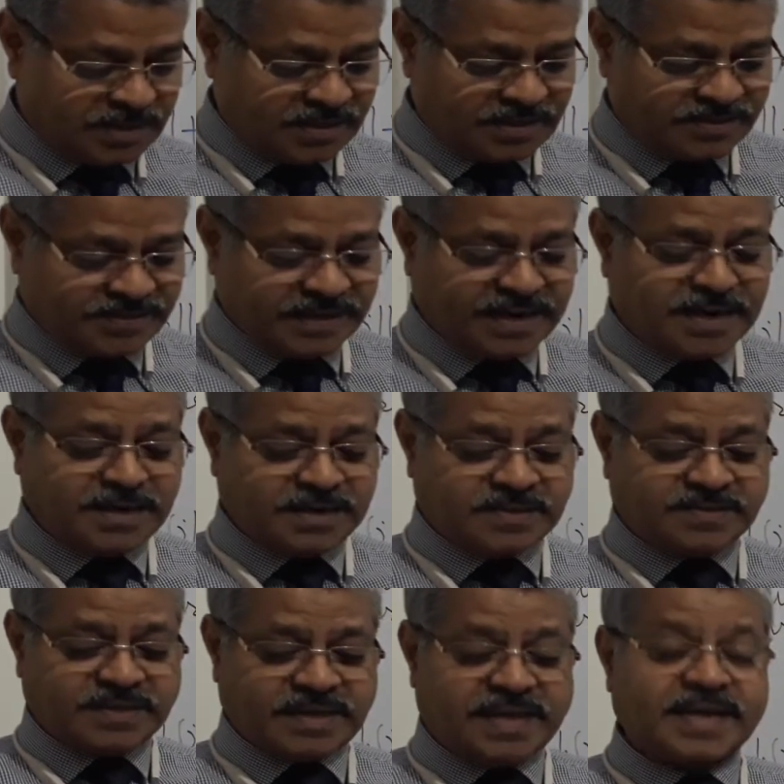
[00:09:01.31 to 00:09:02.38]
Second is
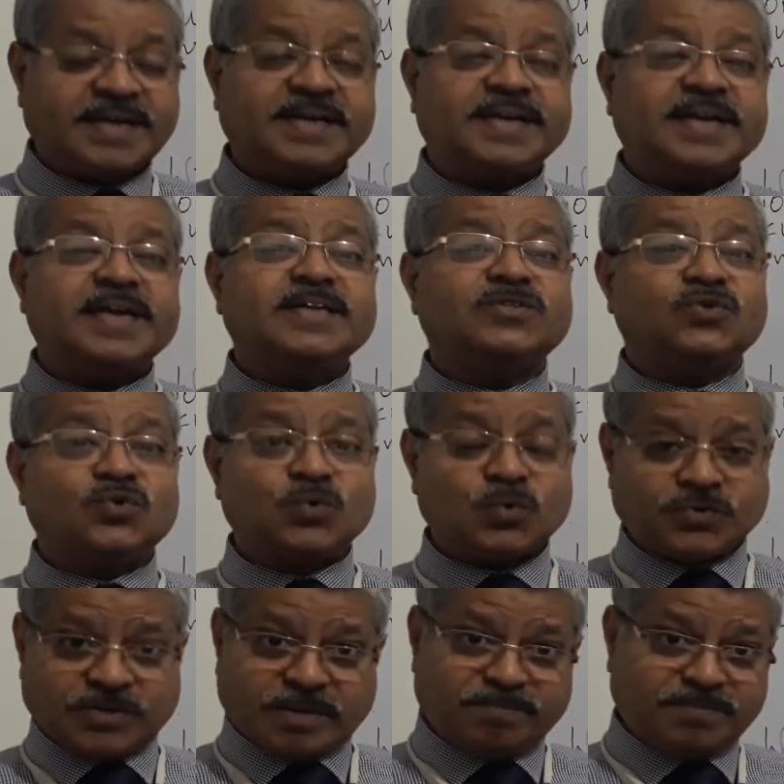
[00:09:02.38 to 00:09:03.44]
agreeing to do
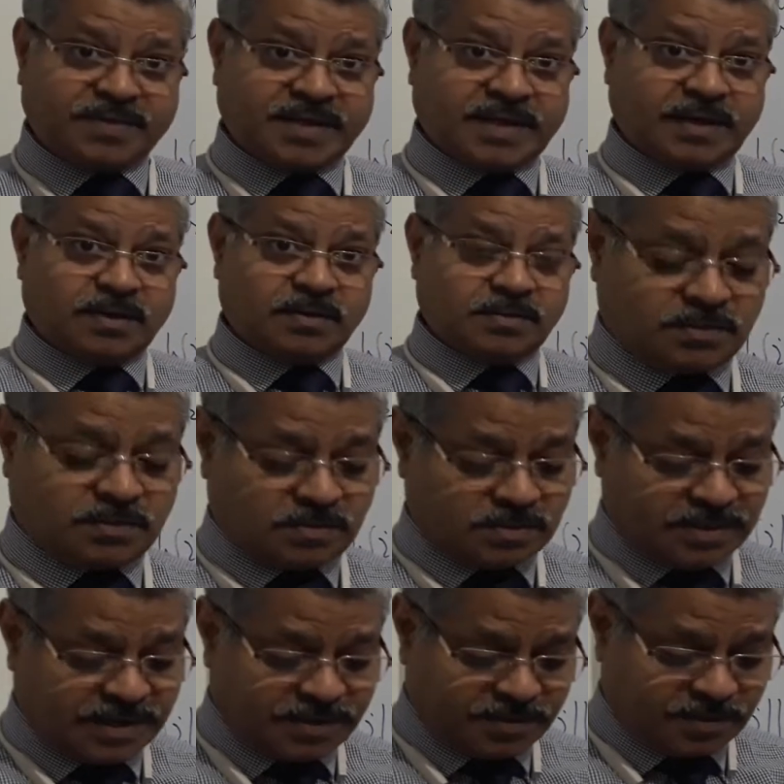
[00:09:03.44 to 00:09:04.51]
something.
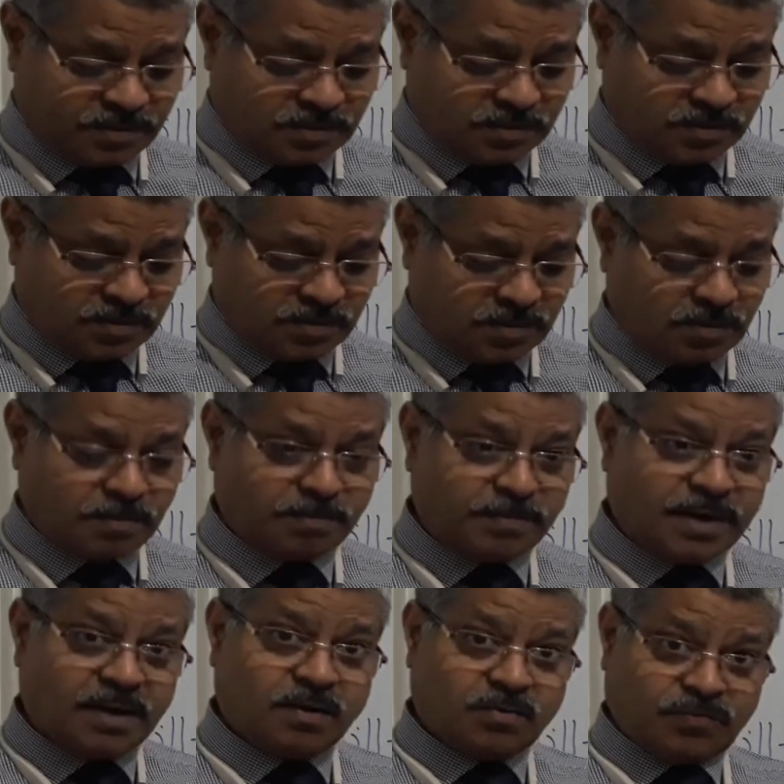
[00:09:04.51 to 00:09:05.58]
Right?
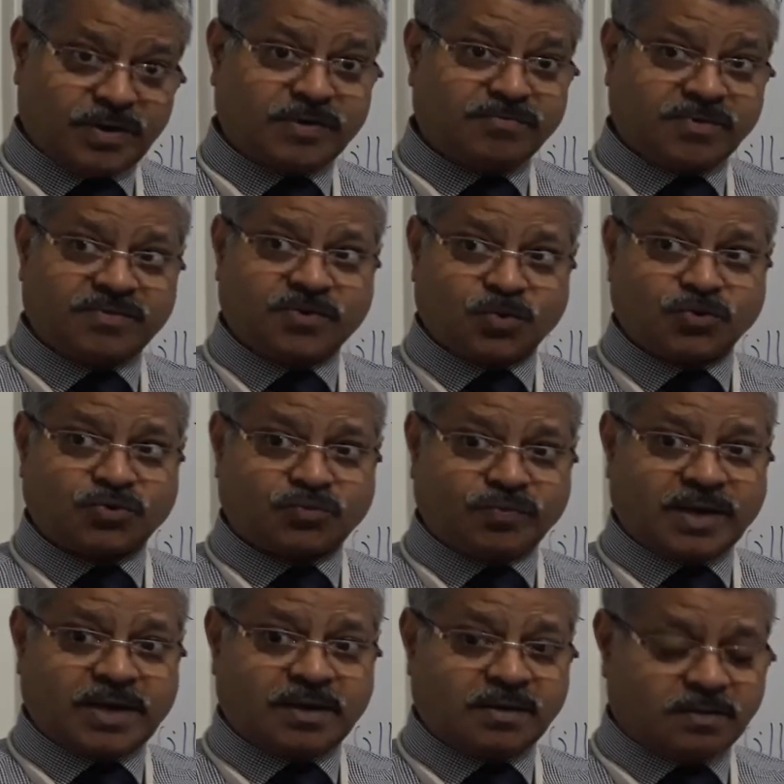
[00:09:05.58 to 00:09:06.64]
But when we use
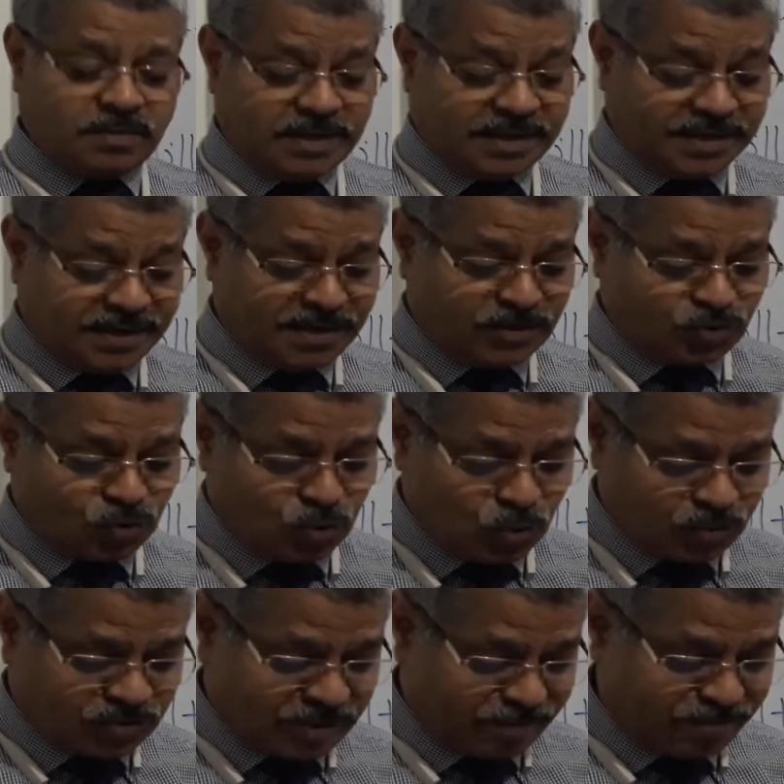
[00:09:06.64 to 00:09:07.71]
will, agreeing to do
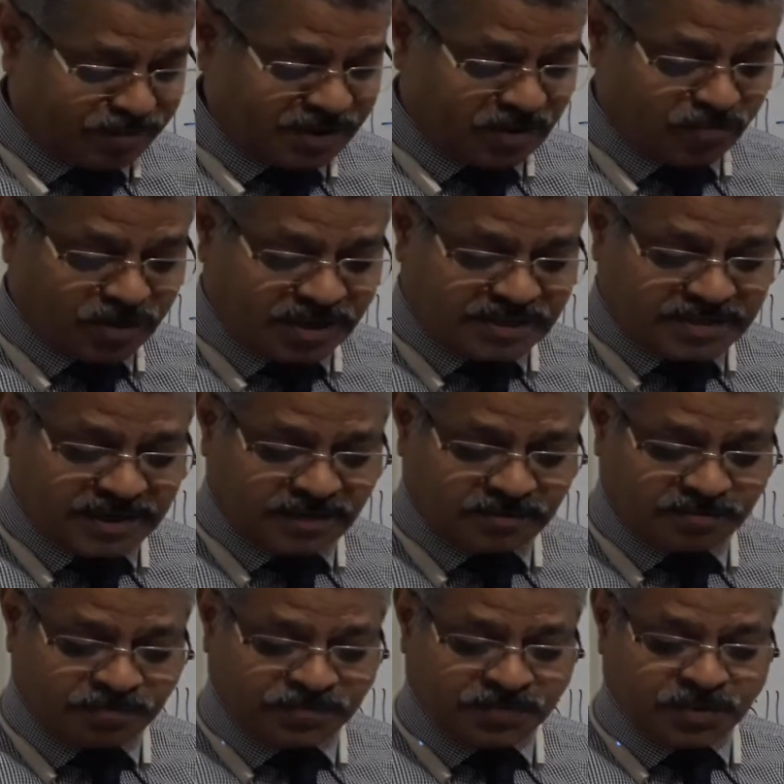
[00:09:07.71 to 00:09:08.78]
something, what is
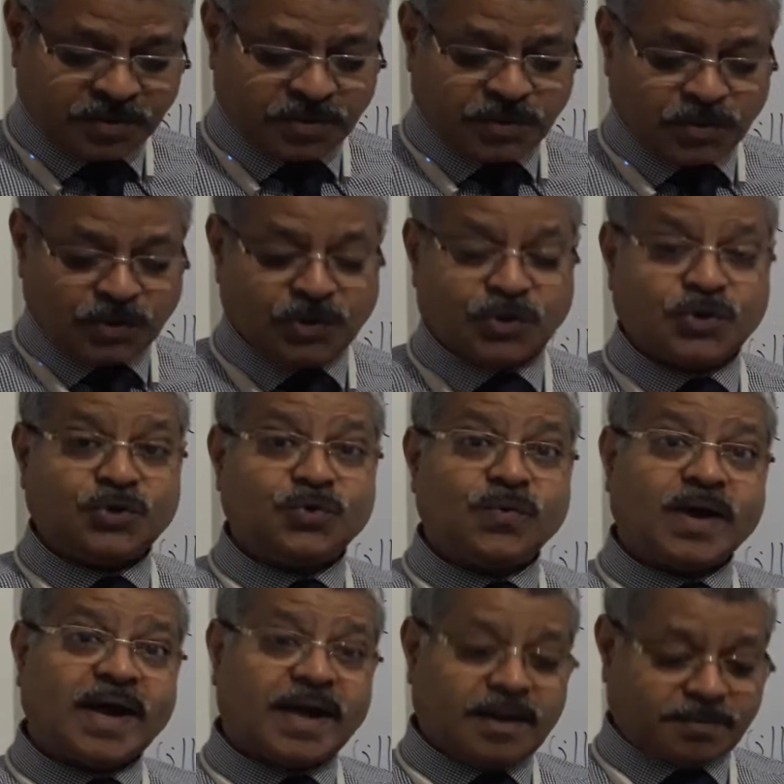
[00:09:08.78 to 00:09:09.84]
that?
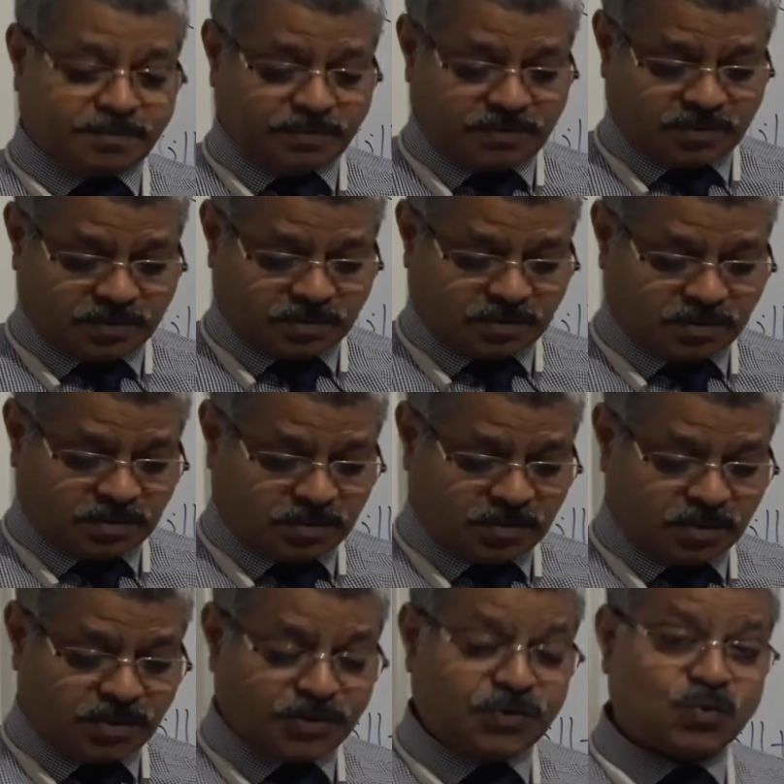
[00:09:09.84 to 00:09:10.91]

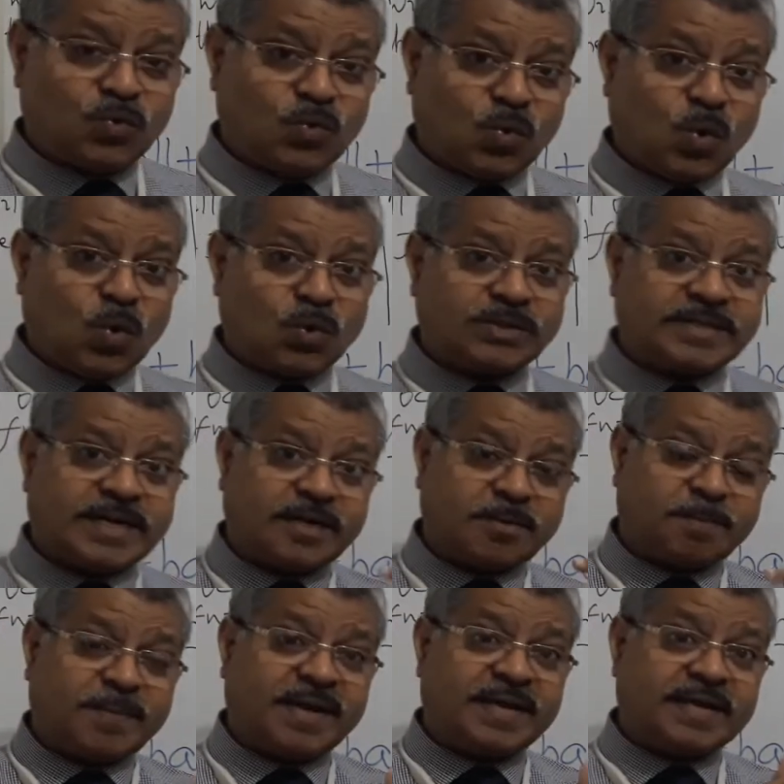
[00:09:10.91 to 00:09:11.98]
You know
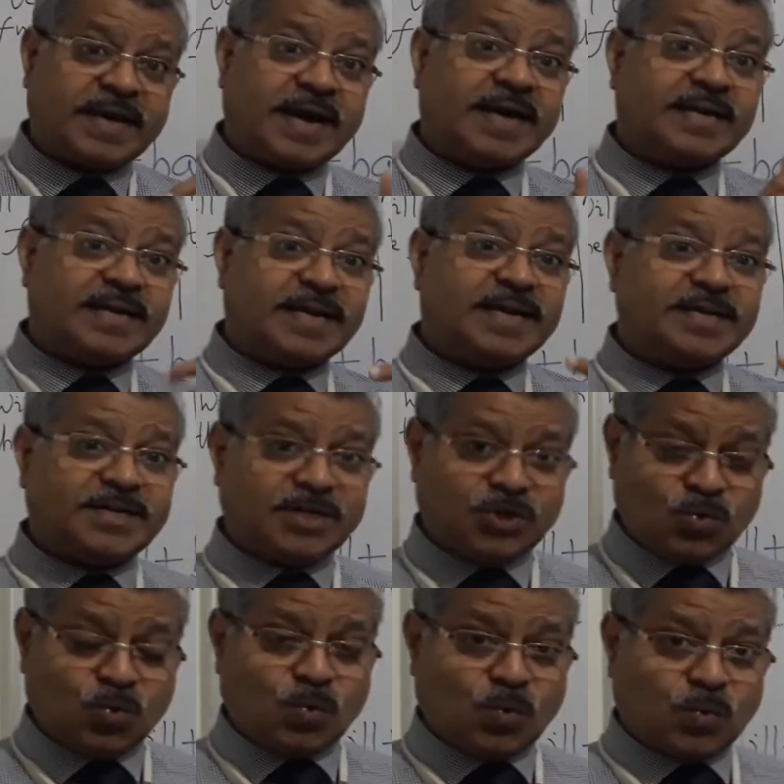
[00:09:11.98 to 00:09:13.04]
that pen I lent
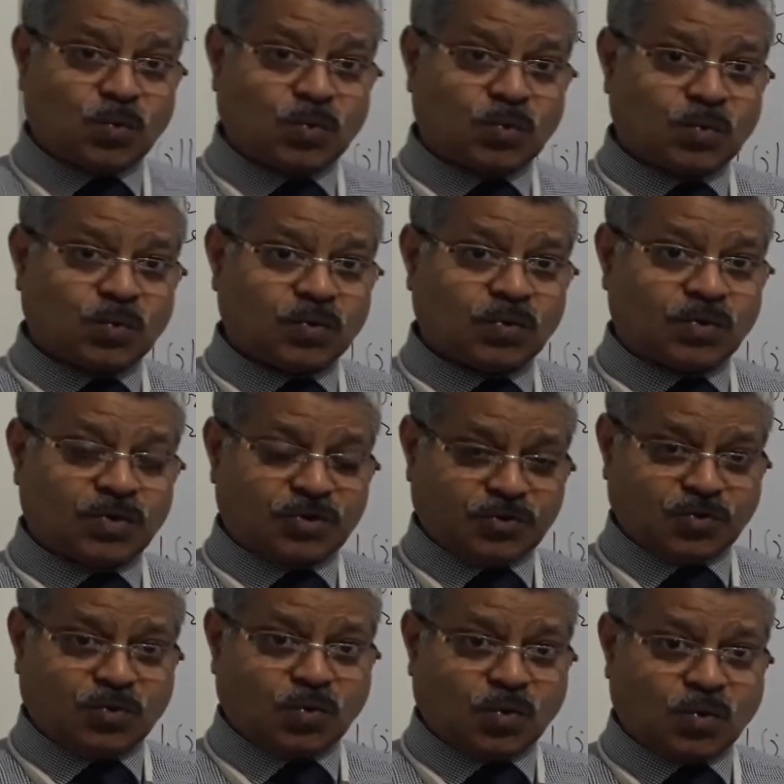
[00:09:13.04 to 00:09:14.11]
you.
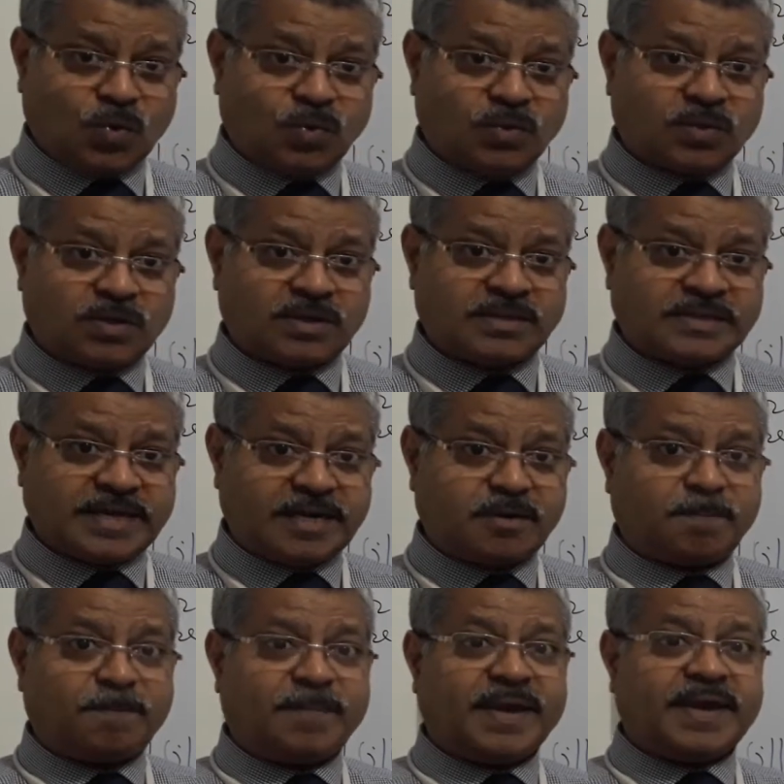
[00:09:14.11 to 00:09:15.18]
You know
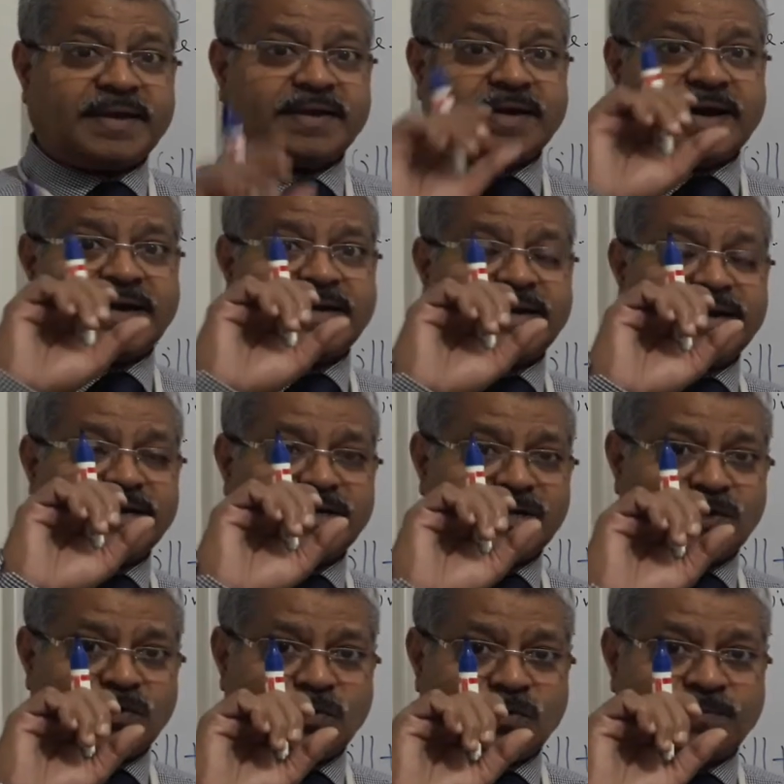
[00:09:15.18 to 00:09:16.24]
that pen I lent
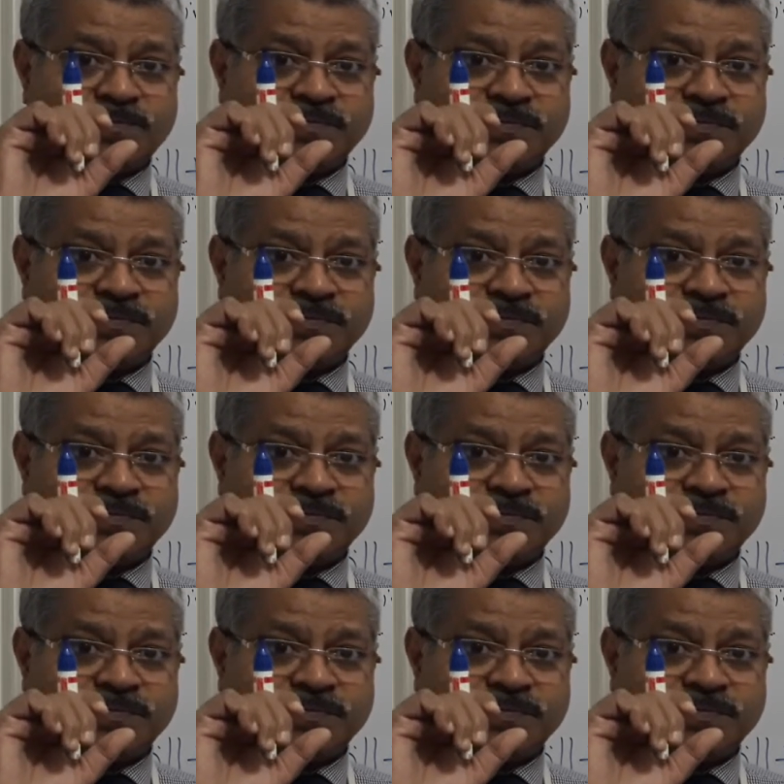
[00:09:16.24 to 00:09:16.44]
you.